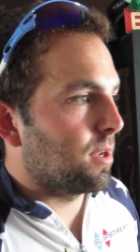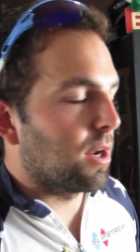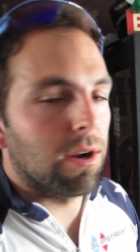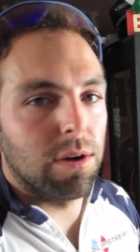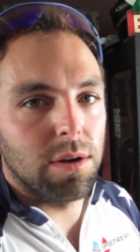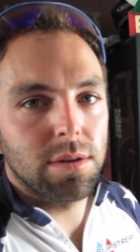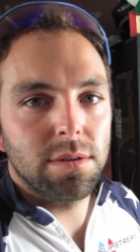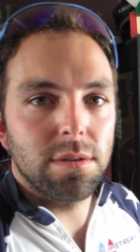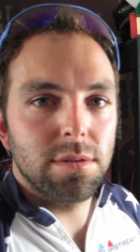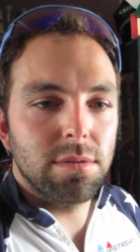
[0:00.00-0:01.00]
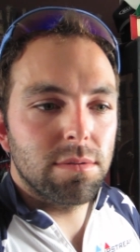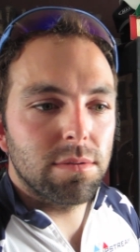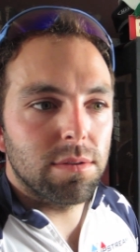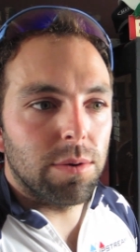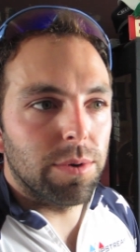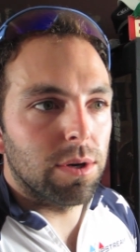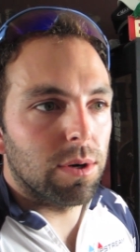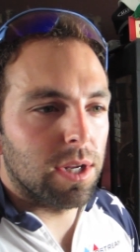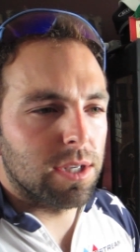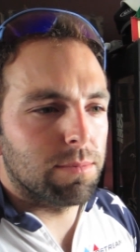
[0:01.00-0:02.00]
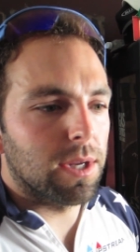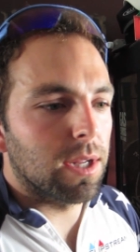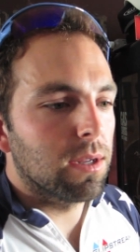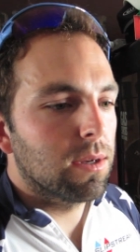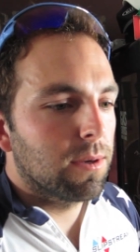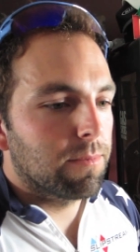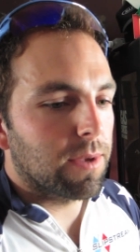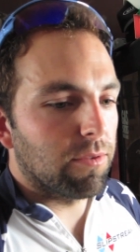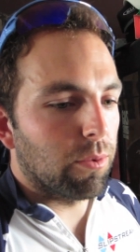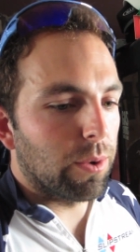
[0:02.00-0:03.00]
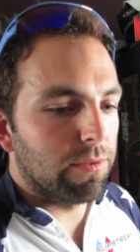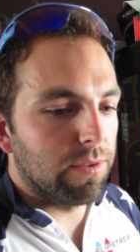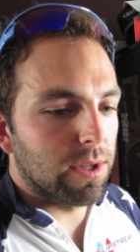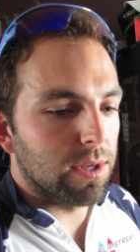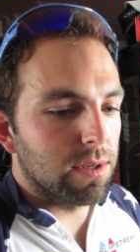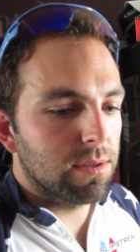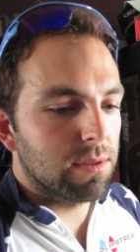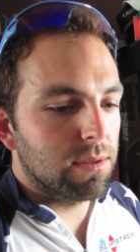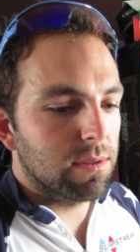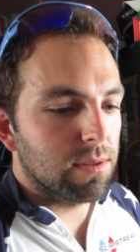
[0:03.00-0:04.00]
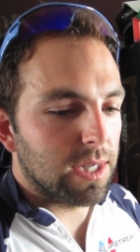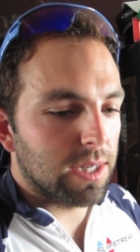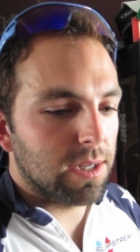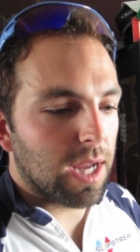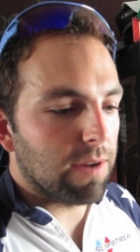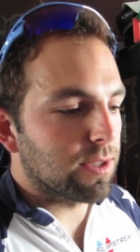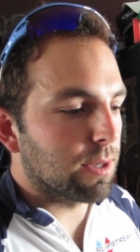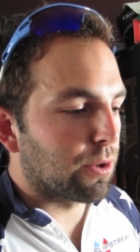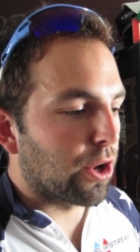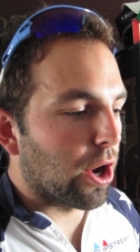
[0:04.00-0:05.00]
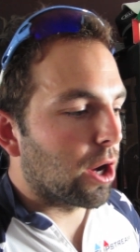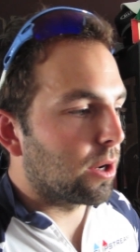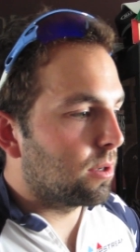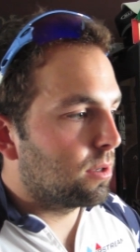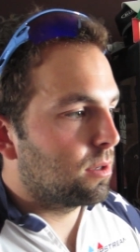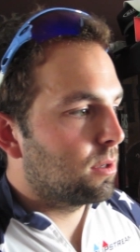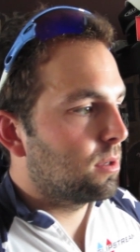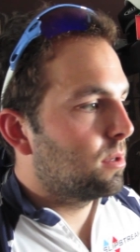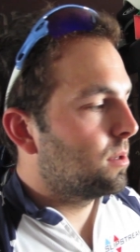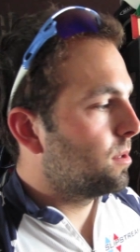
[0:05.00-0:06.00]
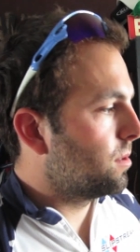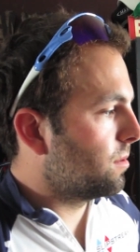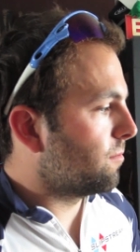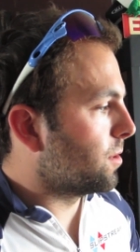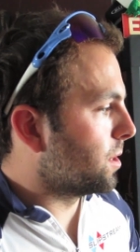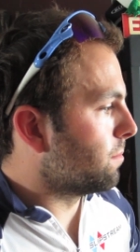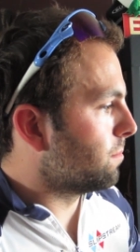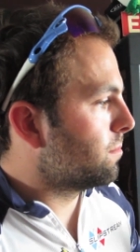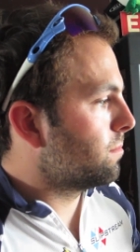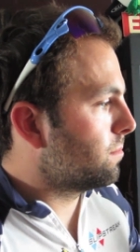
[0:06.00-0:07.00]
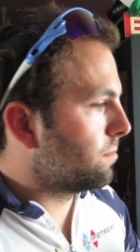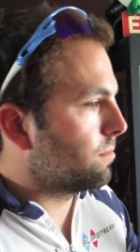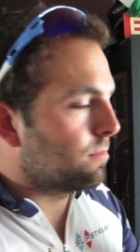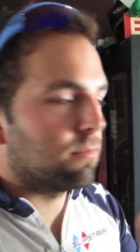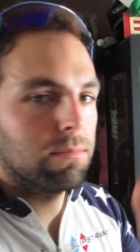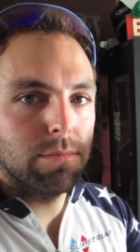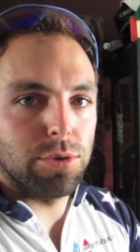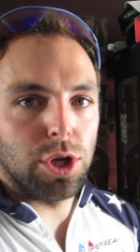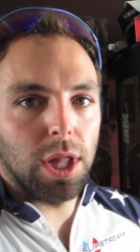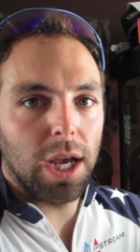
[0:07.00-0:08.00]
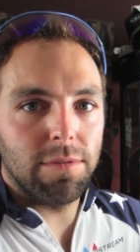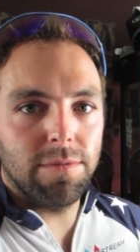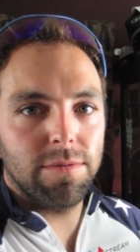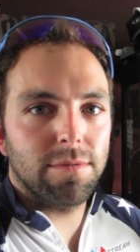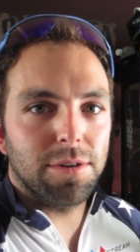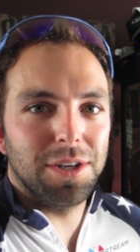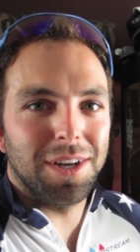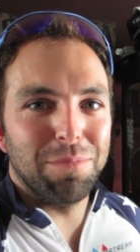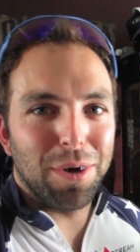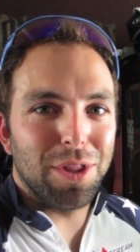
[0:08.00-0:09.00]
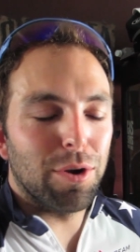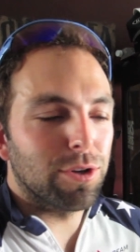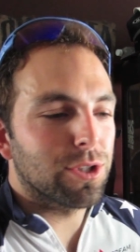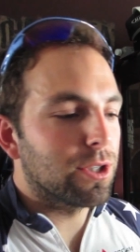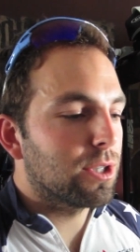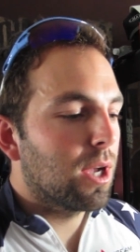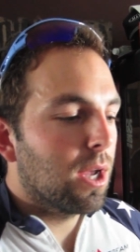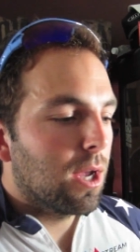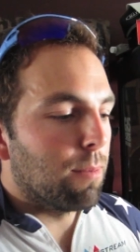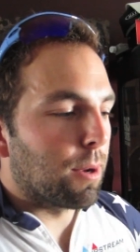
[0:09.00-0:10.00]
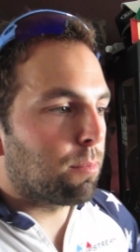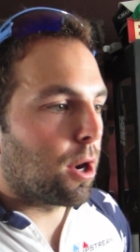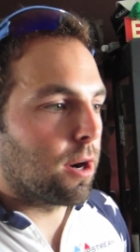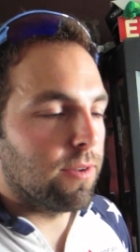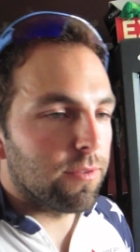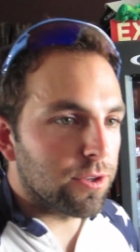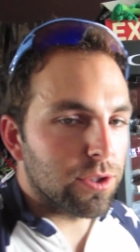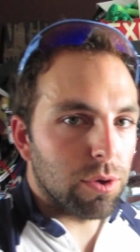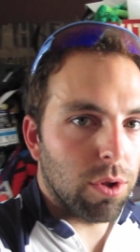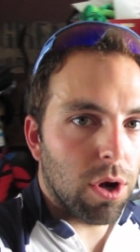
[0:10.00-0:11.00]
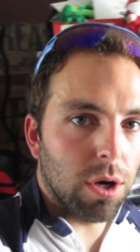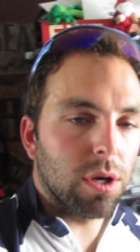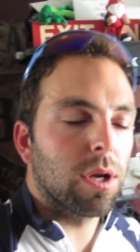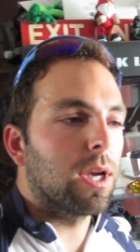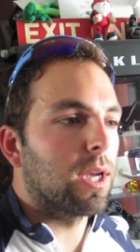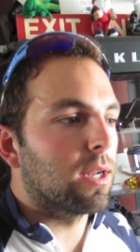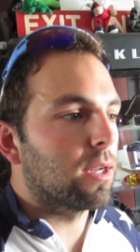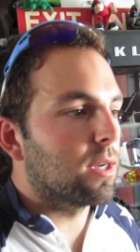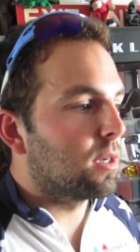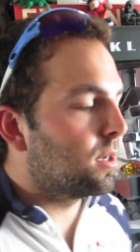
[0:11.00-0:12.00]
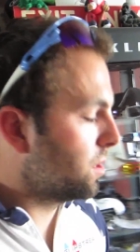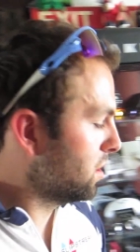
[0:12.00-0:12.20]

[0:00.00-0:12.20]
I don't know. I really don't know how to explain it. It's kind of a weird feeling, like having someone gone from your life, but they were such a big part of it for so long, and then